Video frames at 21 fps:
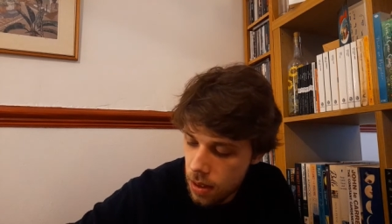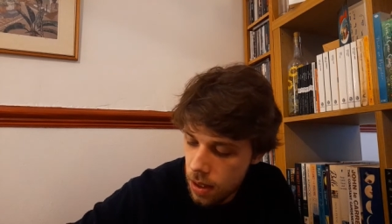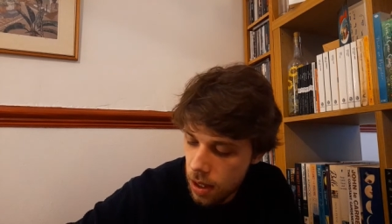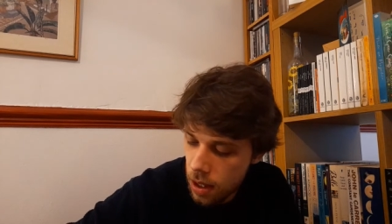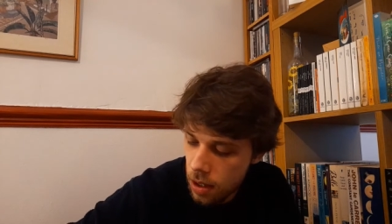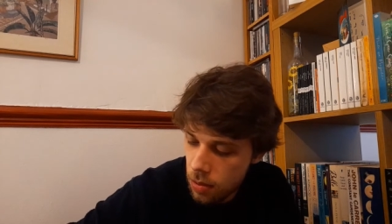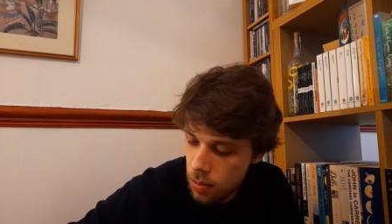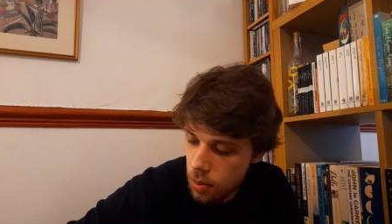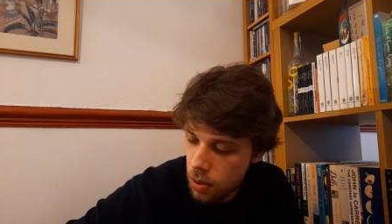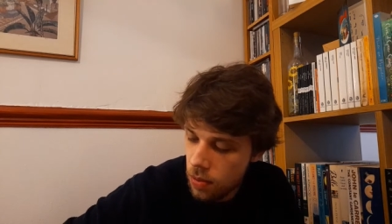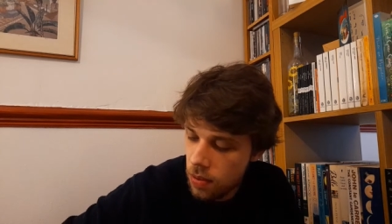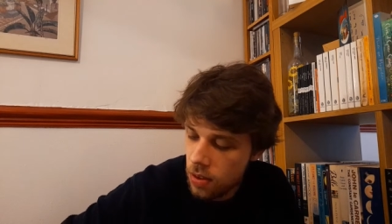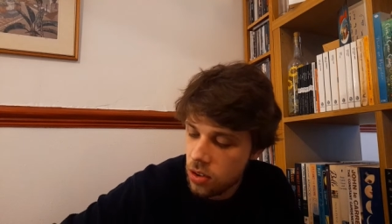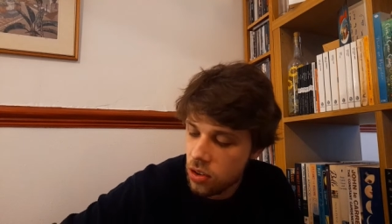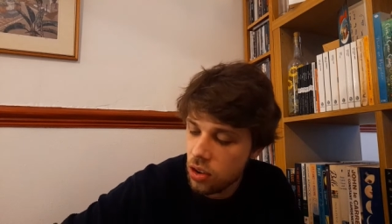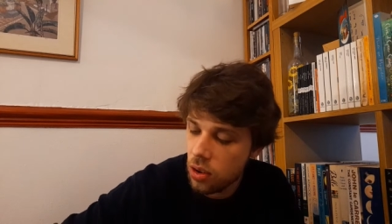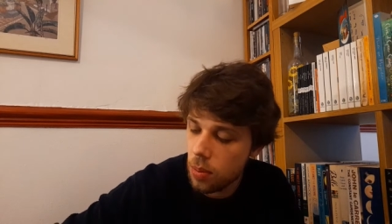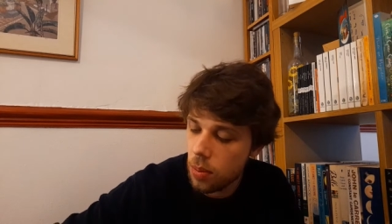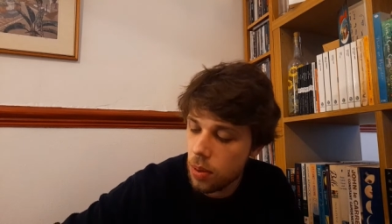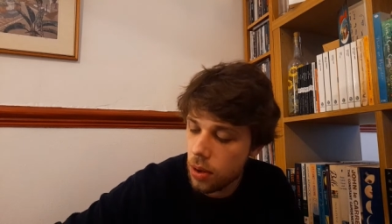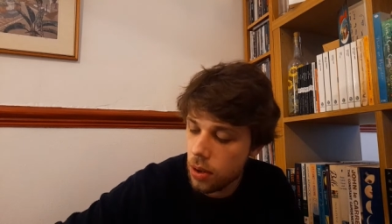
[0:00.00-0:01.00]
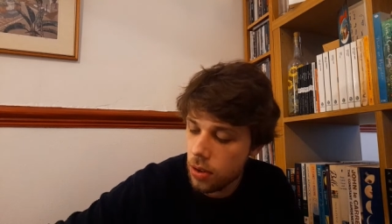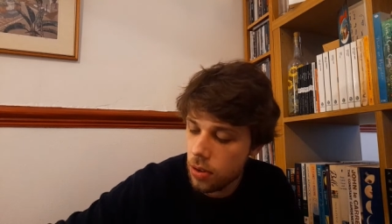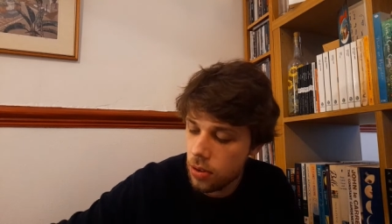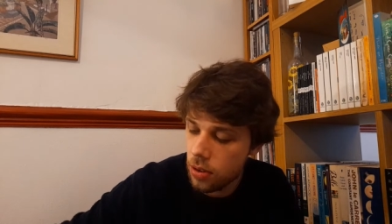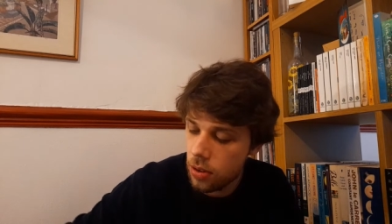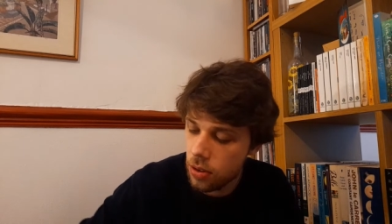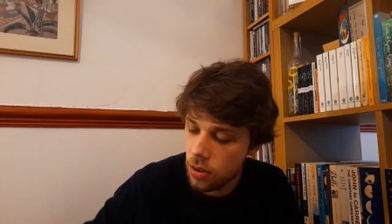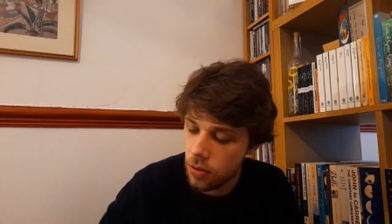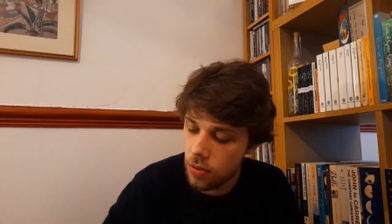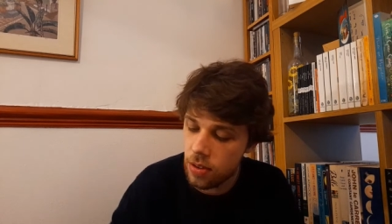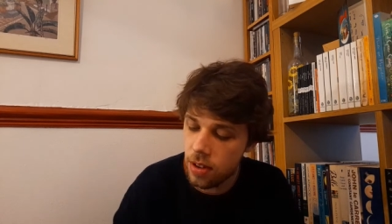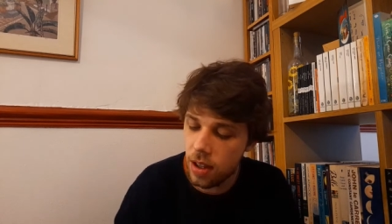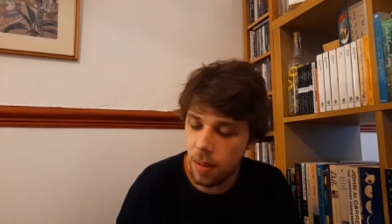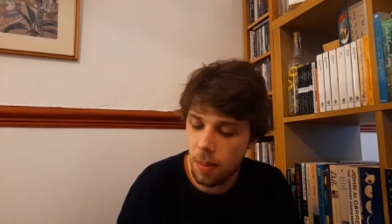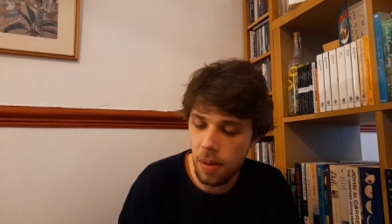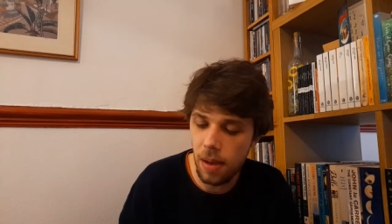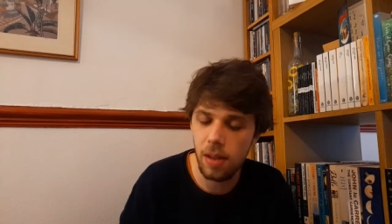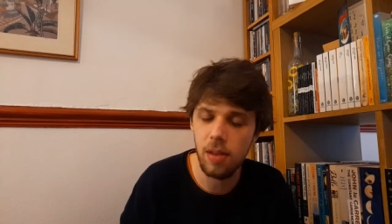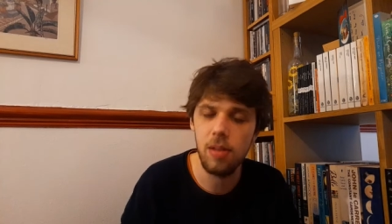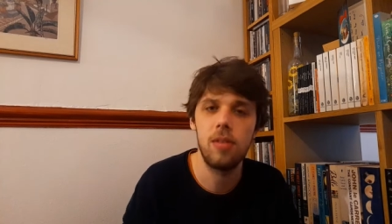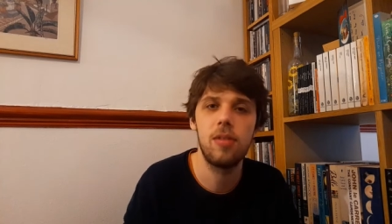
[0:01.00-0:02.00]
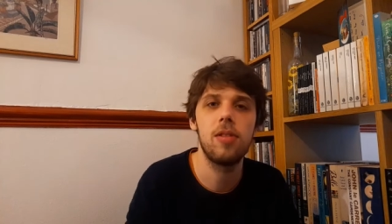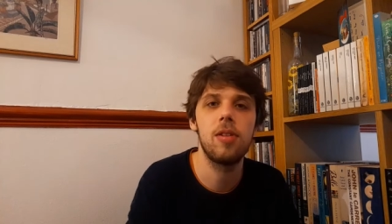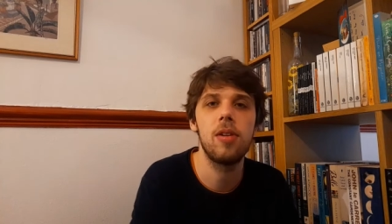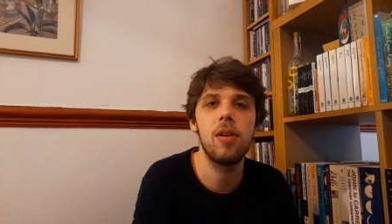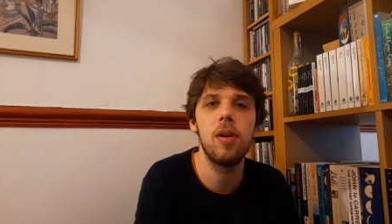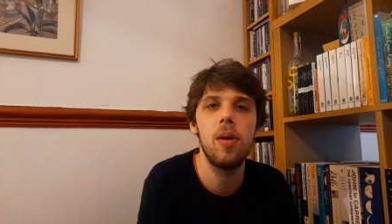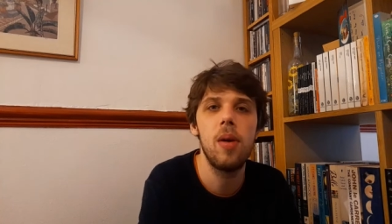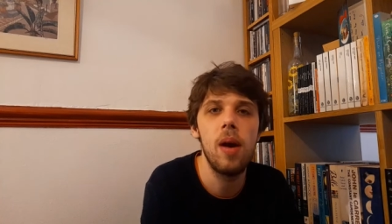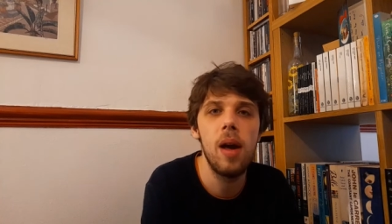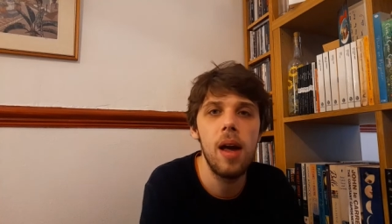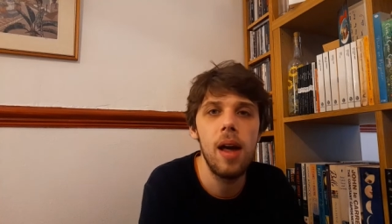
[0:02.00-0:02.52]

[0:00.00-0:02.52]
as provisional books to sort of dip into